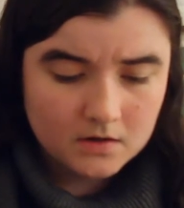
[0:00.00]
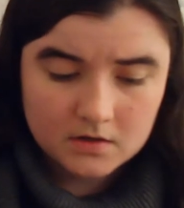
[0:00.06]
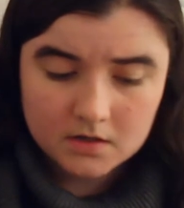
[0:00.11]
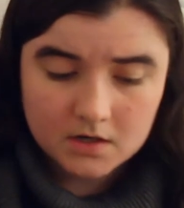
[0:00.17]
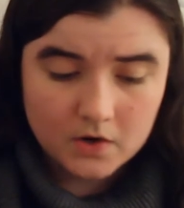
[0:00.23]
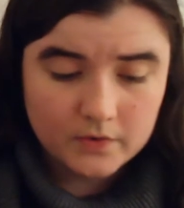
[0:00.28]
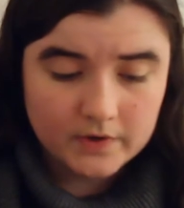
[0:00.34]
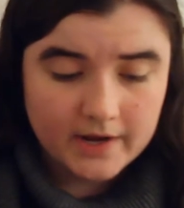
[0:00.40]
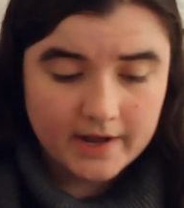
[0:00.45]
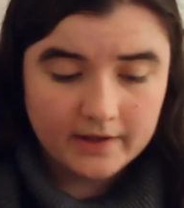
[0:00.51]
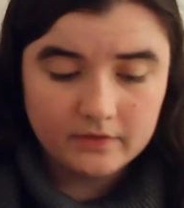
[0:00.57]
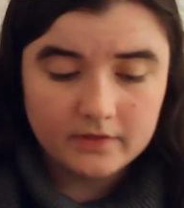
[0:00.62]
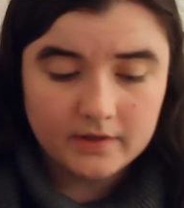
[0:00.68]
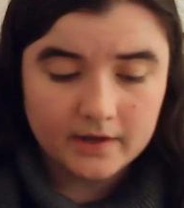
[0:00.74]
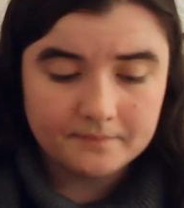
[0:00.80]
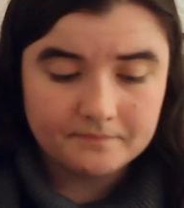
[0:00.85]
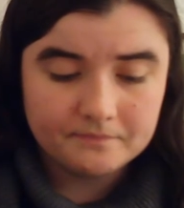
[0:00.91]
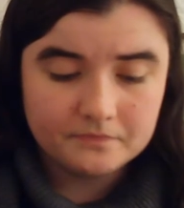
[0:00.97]
Go ahead
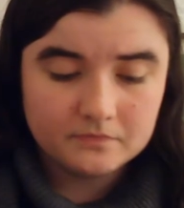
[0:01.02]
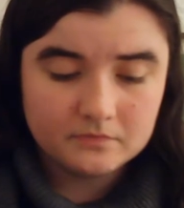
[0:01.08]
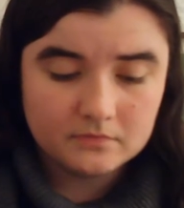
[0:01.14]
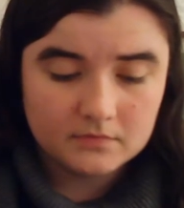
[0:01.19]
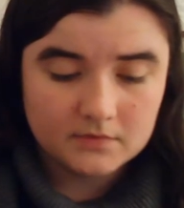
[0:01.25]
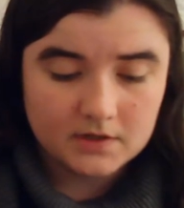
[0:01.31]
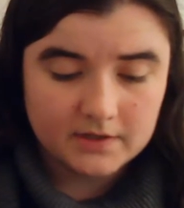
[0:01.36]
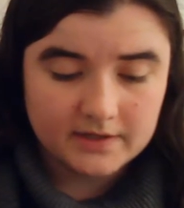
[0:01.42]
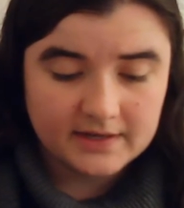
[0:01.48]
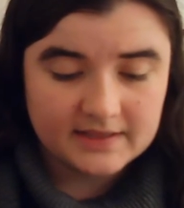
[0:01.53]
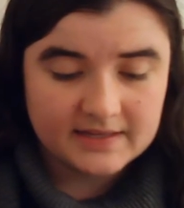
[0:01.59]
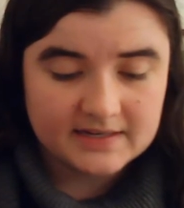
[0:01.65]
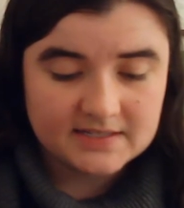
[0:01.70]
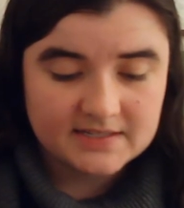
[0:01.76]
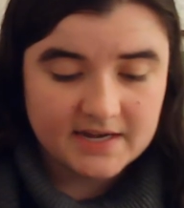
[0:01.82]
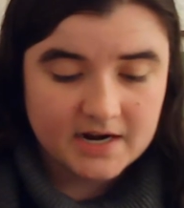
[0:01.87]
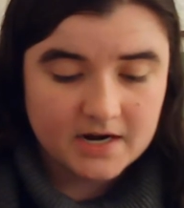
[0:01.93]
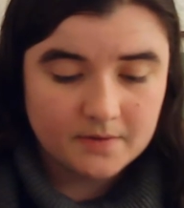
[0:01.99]
then. Ling Ling
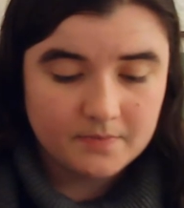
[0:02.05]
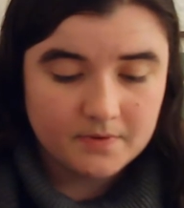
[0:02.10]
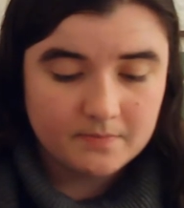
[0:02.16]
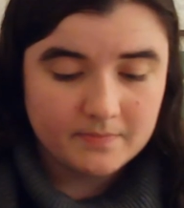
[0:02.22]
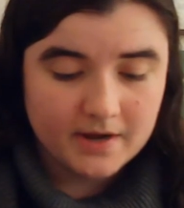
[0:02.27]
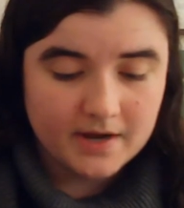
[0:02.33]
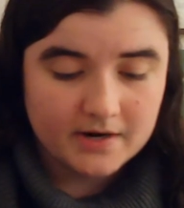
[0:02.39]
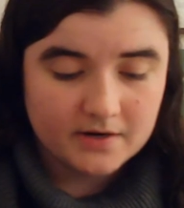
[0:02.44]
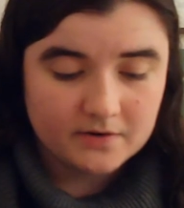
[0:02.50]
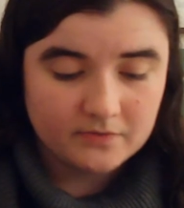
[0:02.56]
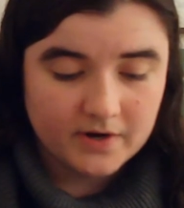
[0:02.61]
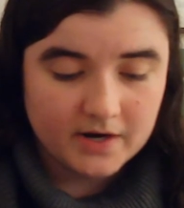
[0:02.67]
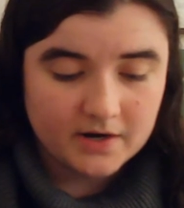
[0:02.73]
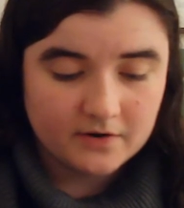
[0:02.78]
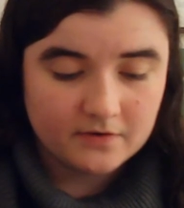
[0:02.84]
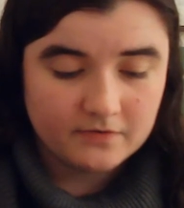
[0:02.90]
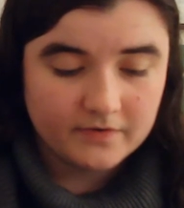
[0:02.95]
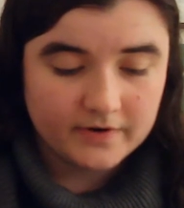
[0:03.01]
sat up in bed and
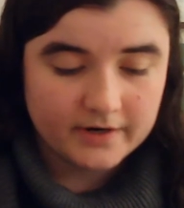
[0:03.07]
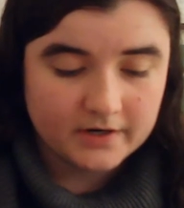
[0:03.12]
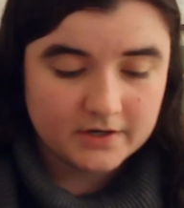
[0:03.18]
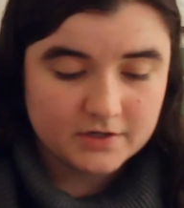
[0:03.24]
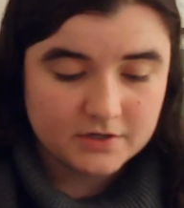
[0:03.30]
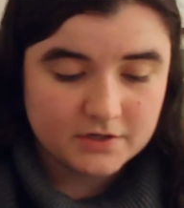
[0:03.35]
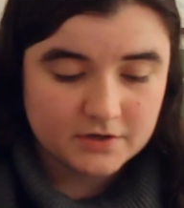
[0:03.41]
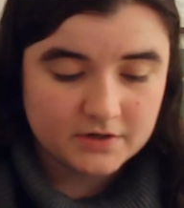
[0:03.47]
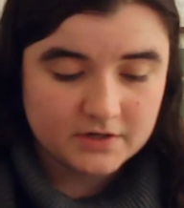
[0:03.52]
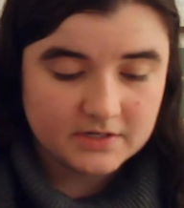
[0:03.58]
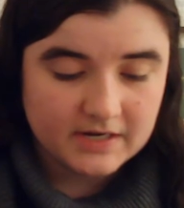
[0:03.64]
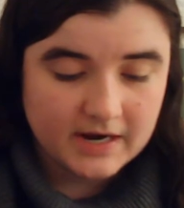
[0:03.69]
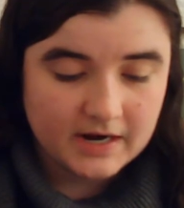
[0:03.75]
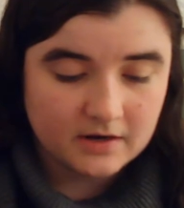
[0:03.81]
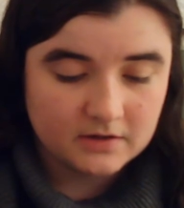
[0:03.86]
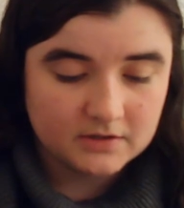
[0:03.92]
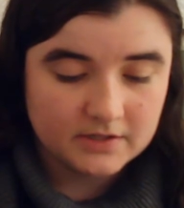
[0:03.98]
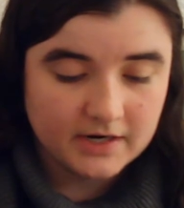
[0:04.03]
ran her fingers through her
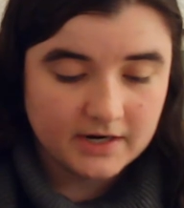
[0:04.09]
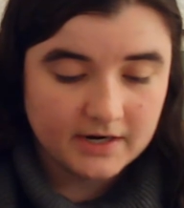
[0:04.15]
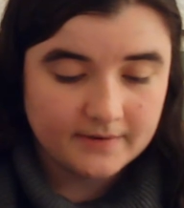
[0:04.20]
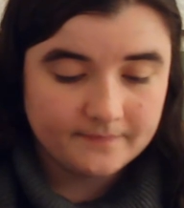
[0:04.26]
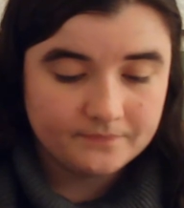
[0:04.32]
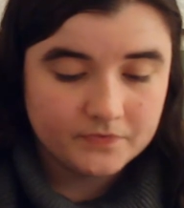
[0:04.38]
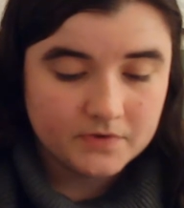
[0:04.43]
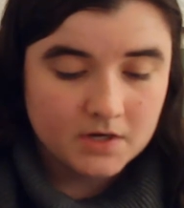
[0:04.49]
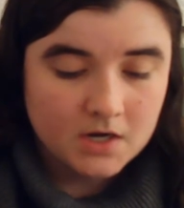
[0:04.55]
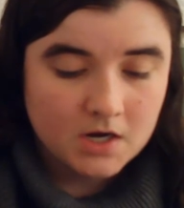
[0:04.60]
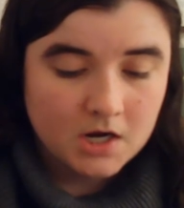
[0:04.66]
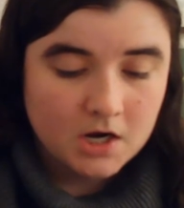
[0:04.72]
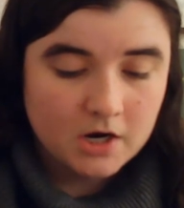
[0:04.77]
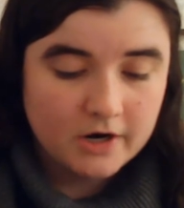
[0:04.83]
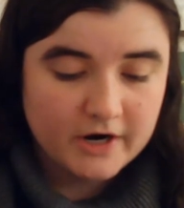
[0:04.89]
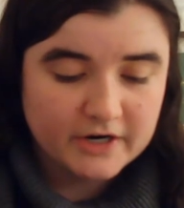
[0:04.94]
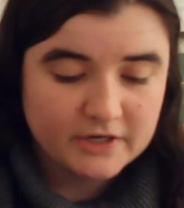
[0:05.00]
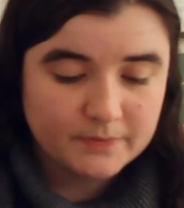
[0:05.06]
tangled hair.
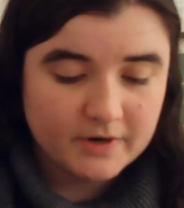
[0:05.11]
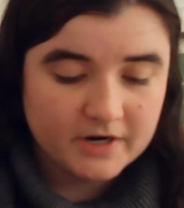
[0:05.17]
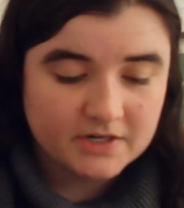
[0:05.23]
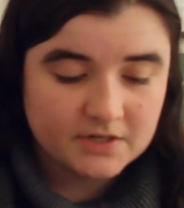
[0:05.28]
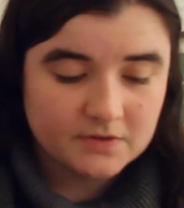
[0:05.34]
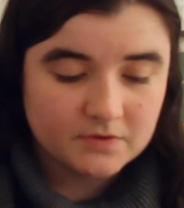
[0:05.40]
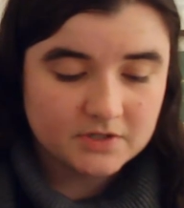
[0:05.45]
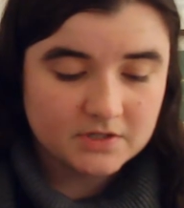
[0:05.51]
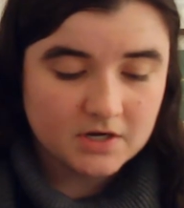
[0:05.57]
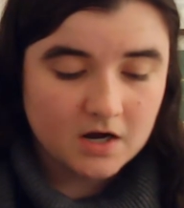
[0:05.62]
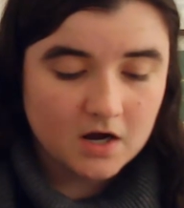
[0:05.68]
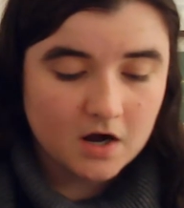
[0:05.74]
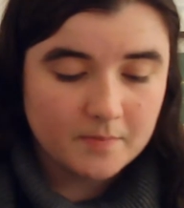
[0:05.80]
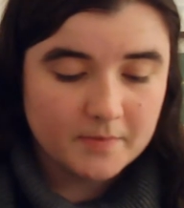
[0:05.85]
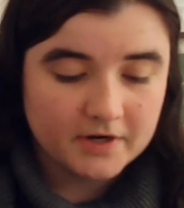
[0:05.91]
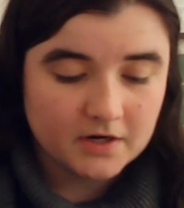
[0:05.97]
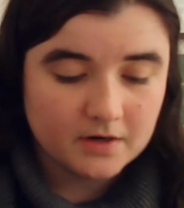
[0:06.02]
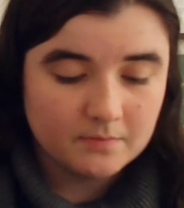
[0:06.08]
Her expression was
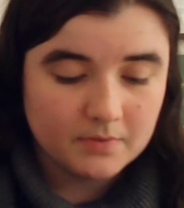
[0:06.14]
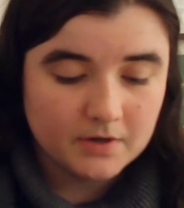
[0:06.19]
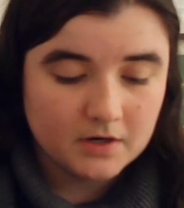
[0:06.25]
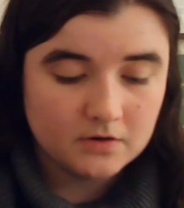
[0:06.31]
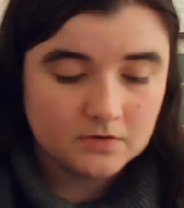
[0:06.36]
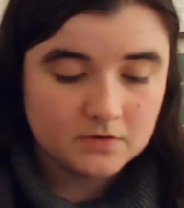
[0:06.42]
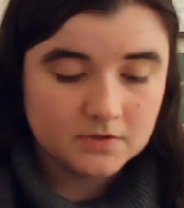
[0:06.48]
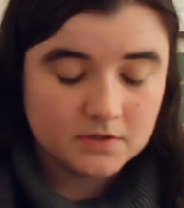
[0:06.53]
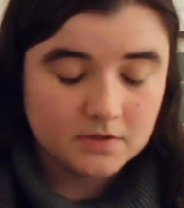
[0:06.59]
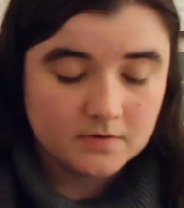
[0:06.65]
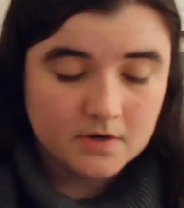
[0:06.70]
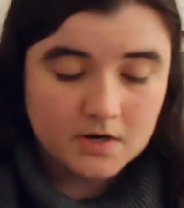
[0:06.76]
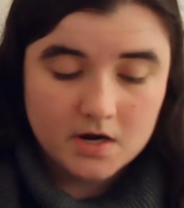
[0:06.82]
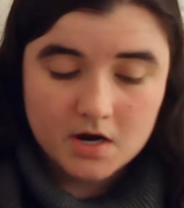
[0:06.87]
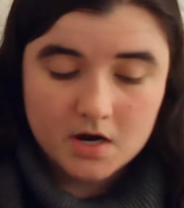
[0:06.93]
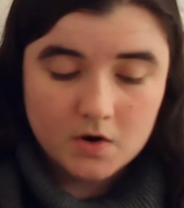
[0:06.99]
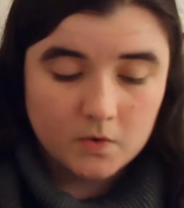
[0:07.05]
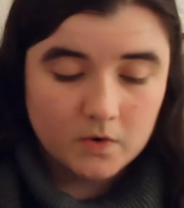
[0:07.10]
calm and composed.
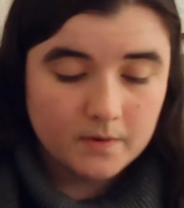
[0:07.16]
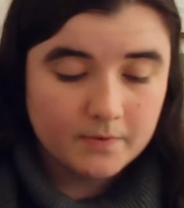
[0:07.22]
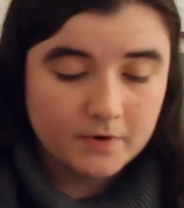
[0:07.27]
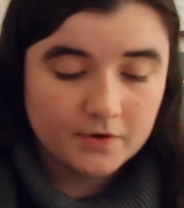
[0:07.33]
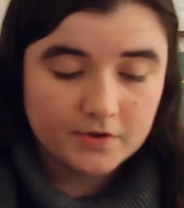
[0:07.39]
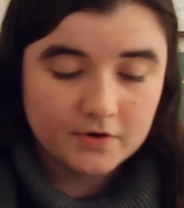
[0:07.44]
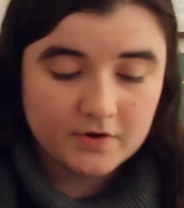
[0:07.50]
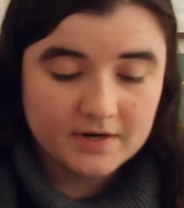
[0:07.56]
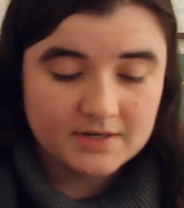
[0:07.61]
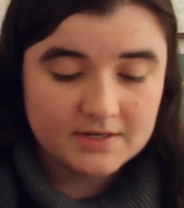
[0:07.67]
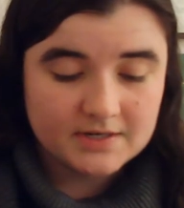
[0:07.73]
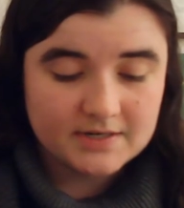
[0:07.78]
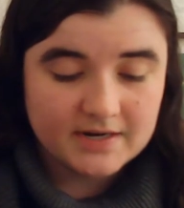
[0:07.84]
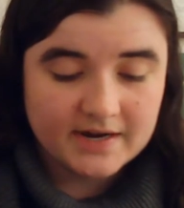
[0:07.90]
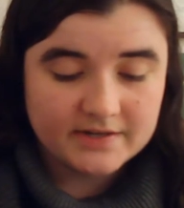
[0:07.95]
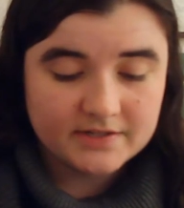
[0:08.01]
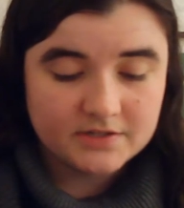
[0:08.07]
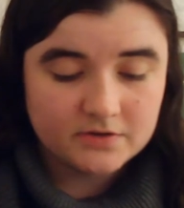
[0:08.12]
We're both going to
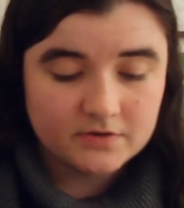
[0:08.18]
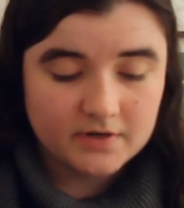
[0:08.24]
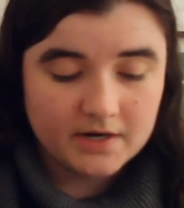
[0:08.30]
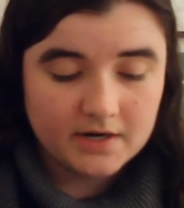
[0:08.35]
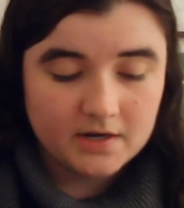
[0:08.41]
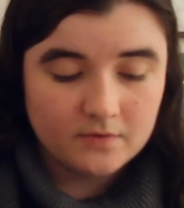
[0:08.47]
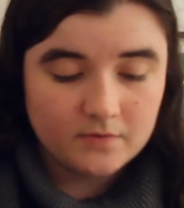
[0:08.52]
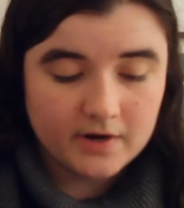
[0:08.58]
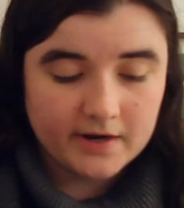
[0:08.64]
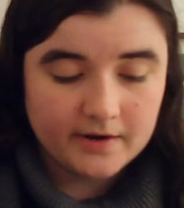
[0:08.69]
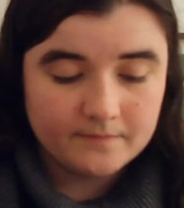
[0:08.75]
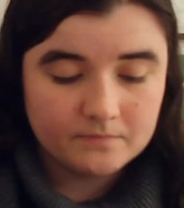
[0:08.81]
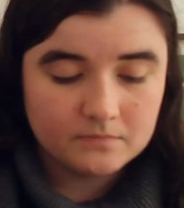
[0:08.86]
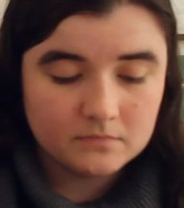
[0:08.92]
die soon anyway.